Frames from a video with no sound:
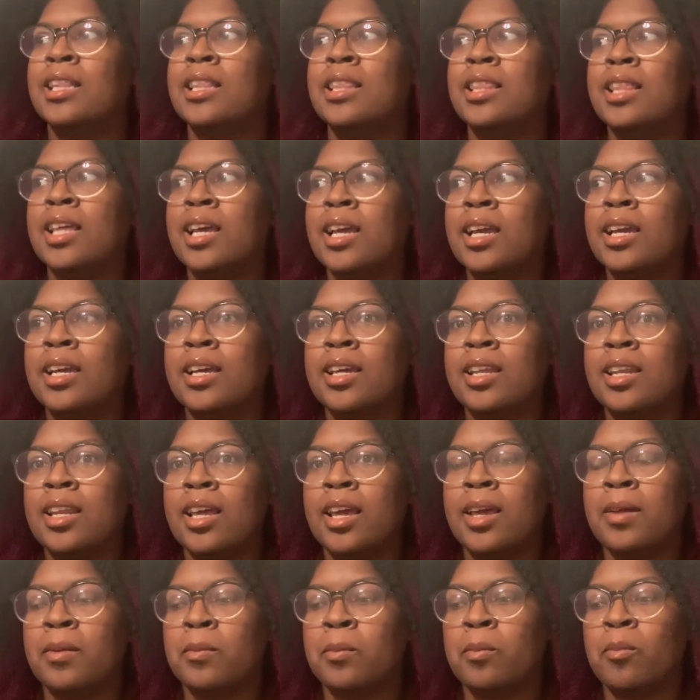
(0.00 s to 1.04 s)
then
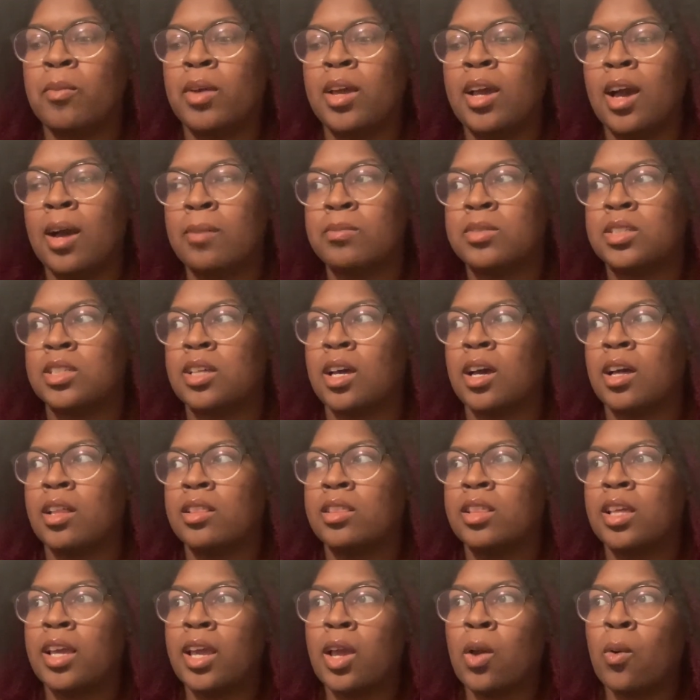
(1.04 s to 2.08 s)
it becomes a
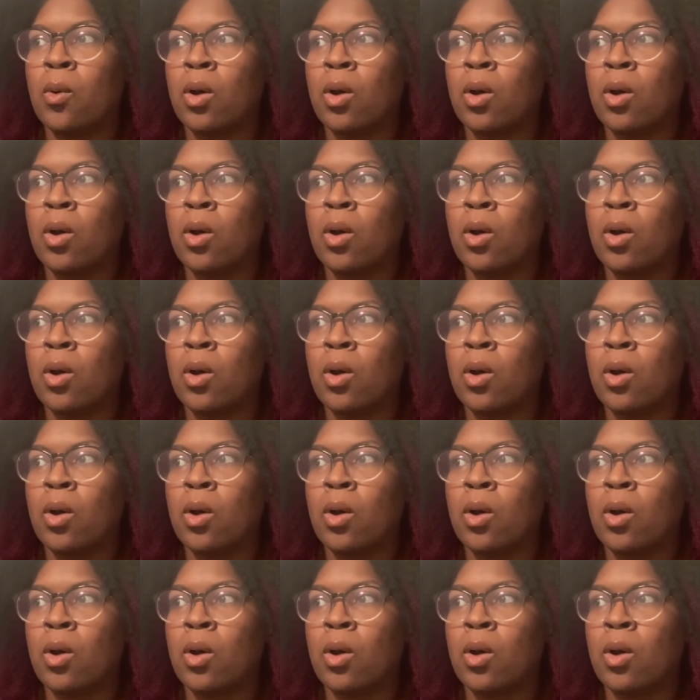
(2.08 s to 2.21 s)
thing